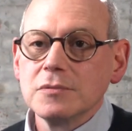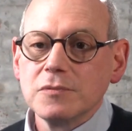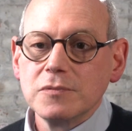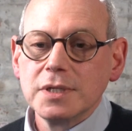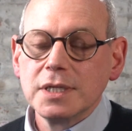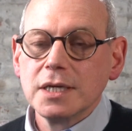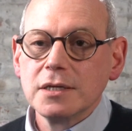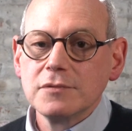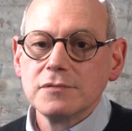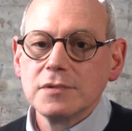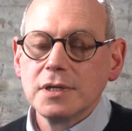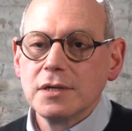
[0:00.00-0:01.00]
we
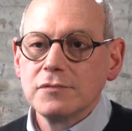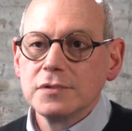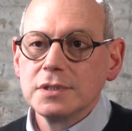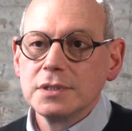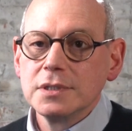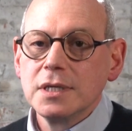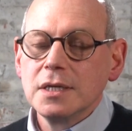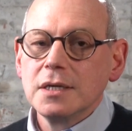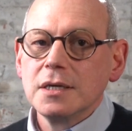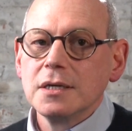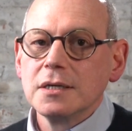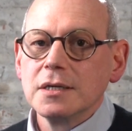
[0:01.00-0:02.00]
have every
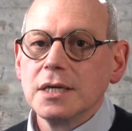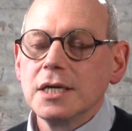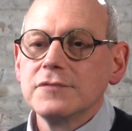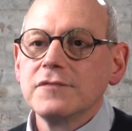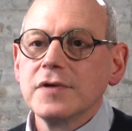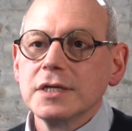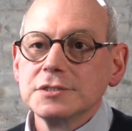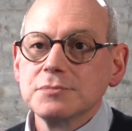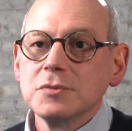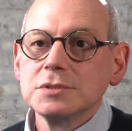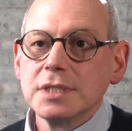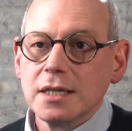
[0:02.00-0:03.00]

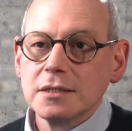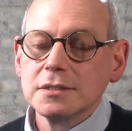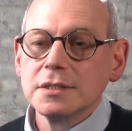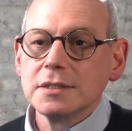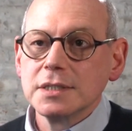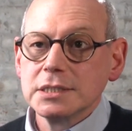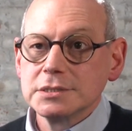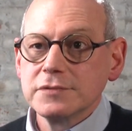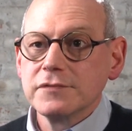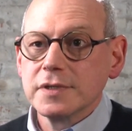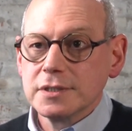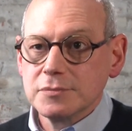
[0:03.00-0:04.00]
advanced modality that's
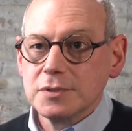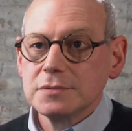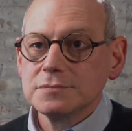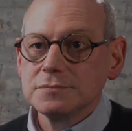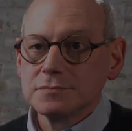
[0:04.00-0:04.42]
available.